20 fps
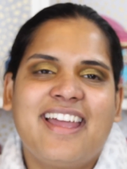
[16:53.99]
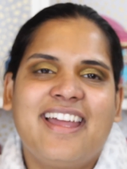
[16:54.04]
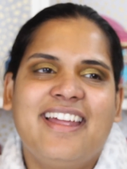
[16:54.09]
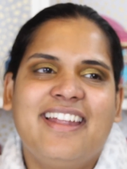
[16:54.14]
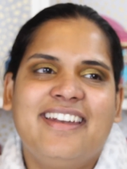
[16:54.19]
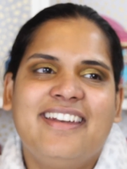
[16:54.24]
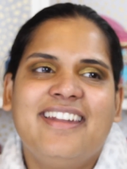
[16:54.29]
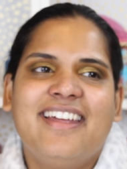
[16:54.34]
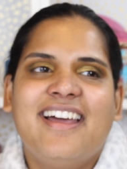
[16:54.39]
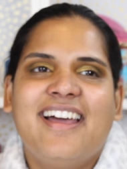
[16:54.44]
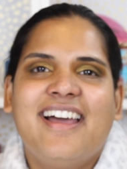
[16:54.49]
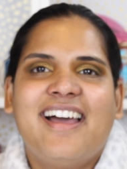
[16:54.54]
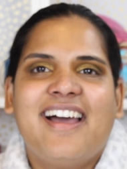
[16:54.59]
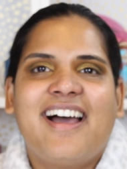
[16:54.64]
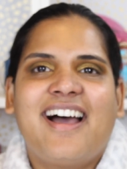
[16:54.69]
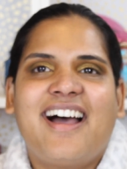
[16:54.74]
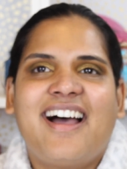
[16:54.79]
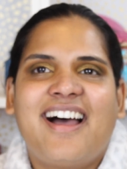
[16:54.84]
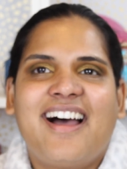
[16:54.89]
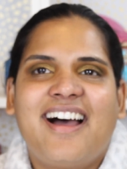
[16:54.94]
And
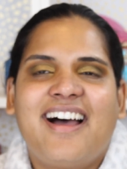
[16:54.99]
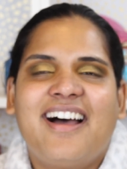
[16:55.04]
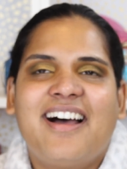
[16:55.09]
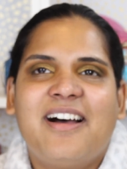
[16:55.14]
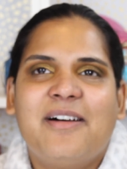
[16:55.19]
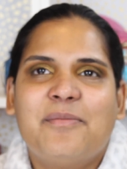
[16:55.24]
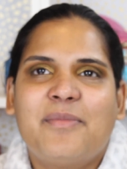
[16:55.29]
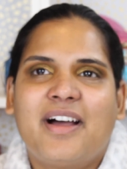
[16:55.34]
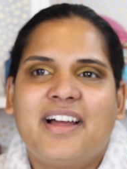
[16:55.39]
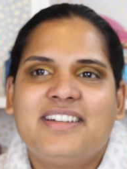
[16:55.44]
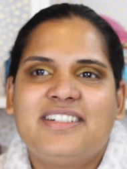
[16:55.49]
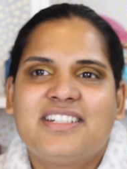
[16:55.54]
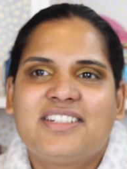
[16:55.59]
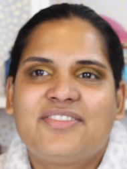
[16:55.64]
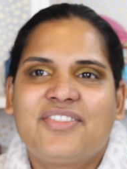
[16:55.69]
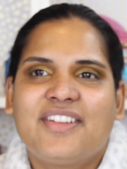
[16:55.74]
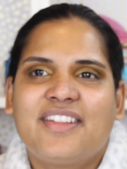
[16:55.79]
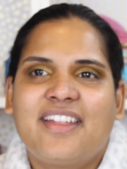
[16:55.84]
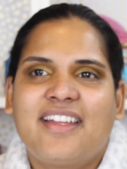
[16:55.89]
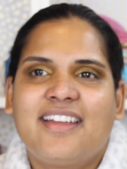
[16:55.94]
I
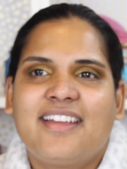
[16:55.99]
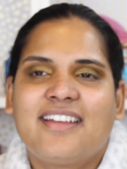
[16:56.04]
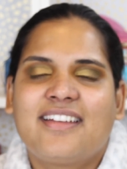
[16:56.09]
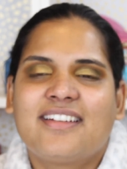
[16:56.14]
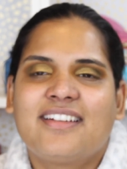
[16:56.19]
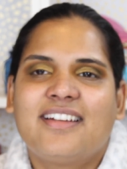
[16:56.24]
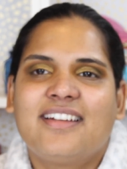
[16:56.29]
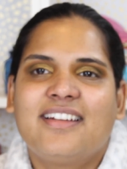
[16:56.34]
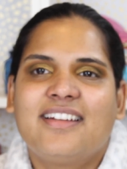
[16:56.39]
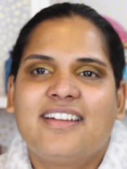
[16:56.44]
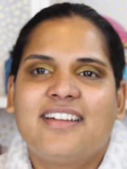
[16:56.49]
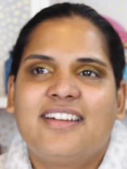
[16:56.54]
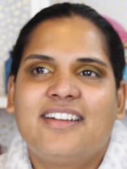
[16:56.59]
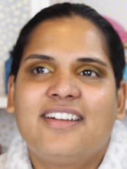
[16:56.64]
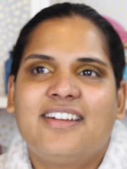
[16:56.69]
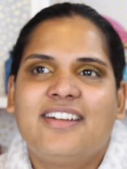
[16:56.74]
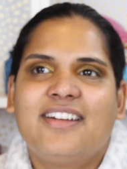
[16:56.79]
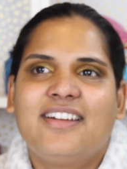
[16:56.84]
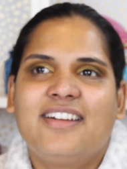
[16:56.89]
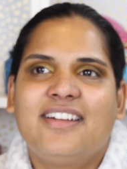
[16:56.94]
just feel like
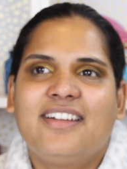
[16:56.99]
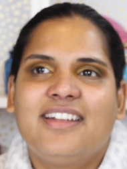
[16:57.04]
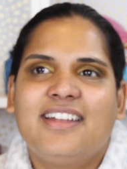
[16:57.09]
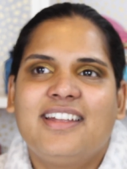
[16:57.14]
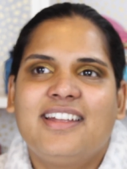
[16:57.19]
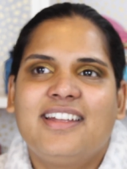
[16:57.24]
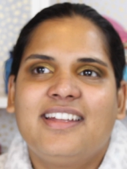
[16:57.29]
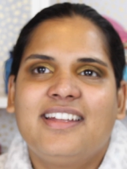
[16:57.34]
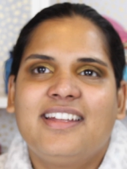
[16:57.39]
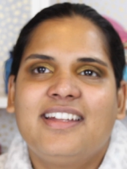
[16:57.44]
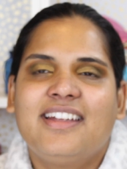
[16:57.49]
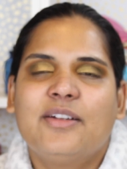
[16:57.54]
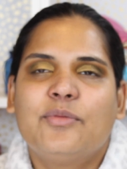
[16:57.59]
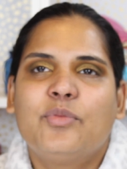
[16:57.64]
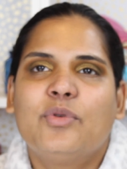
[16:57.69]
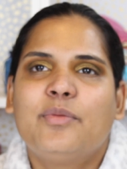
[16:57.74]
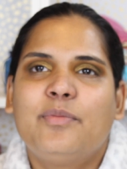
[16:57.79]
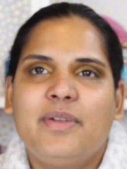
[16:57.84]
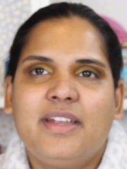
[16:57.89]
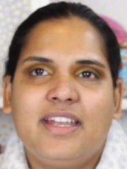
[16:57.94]

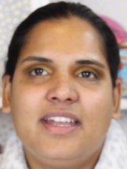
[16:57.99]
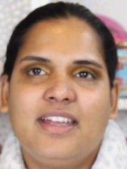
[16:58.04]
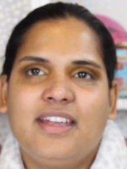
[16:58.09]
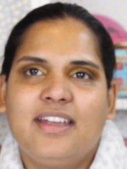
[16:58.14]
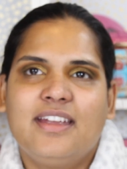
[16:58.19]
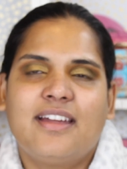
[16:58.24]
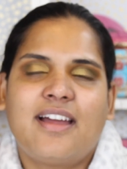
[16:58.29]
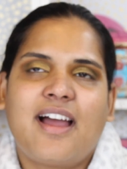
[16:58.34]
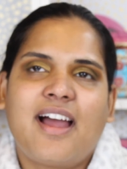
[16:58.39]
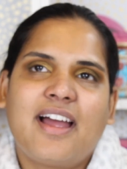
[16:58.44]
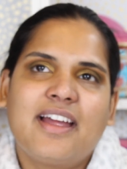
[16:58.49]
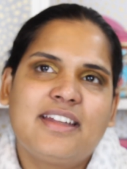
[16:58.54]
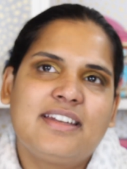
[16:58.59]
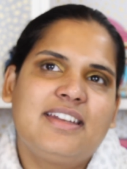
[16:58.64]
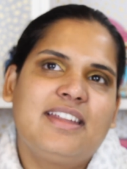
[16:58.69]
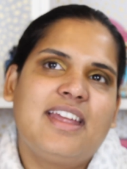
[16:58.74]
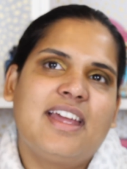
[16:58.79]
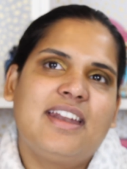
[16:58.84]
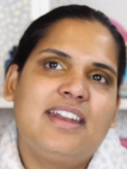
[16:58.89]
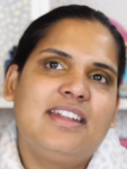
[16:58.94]
it would be, I
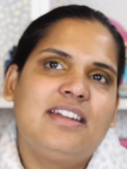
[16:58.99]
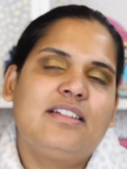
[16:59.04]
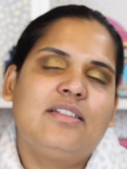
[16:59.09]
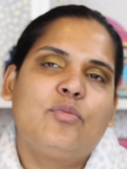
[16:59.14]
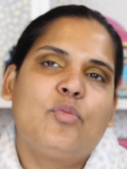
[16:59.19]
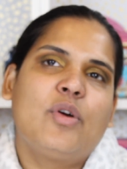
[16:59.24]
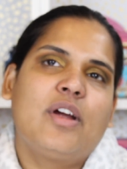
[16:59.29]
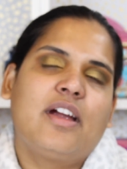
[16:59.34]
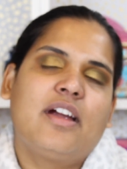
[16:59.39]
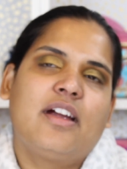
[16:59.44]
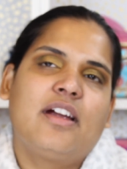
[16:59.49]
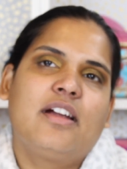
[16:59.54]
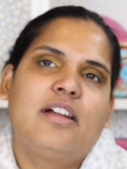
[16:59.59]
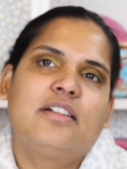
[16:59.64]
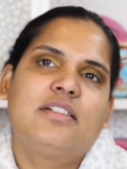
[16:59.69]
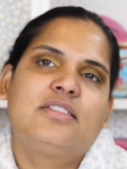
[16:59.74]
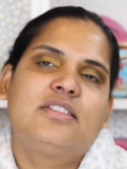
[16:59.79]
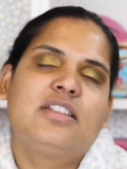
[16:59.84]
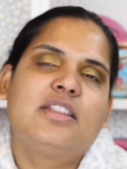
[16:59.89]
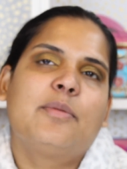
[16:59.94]
get it,
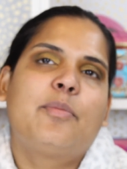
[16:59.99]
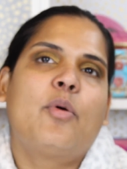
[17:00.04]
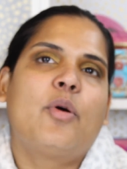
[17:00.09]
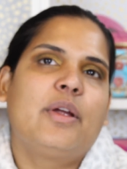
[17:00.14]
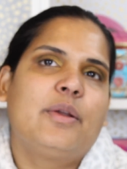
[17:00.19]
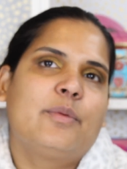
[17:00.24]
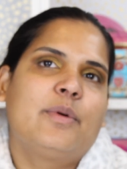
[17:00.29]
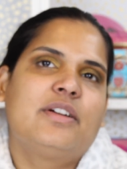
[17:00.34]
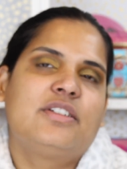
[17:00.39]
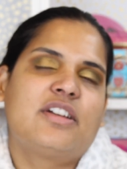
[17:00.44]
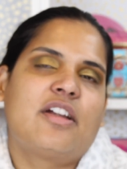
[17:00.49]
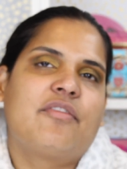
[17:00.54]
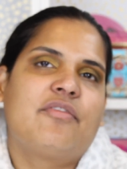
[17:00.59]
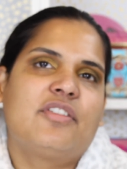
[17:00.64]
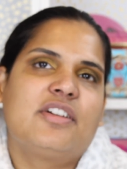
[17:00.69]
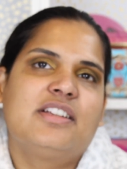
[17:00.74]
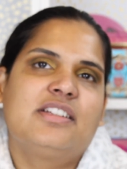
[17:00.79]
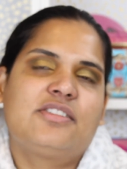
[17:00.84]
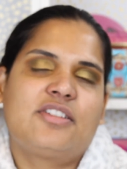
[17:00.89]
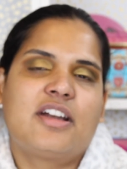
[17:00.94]
where to the point where
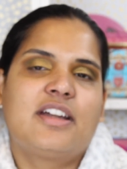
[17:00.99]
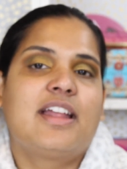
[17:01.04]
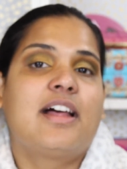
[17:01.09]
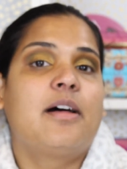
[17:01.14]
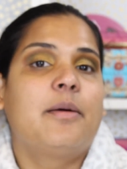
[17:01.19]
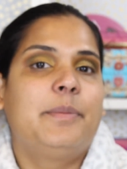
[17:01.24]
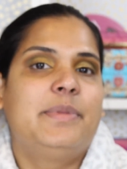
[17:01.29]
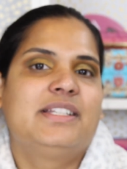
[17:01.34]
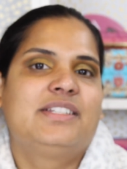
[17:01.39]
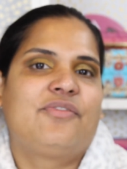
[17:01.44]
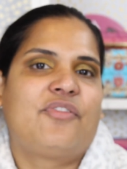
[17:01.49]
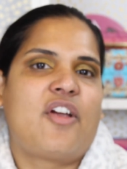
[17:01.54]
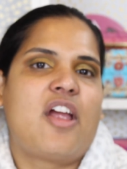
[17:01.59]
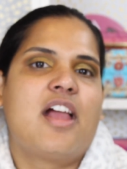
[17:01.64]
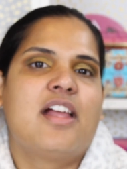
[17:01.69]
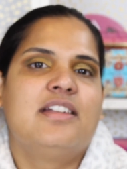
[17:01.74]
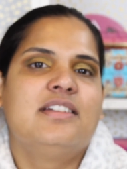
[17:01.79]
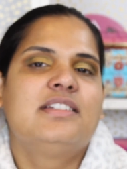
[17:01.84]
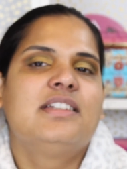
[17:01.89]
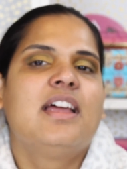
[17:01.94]
Jeffree's trying to help his
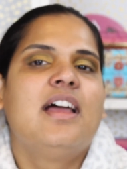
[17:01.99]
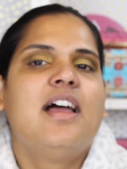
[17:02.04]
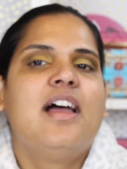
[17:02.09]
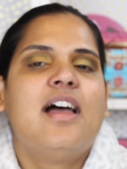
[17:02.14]
friend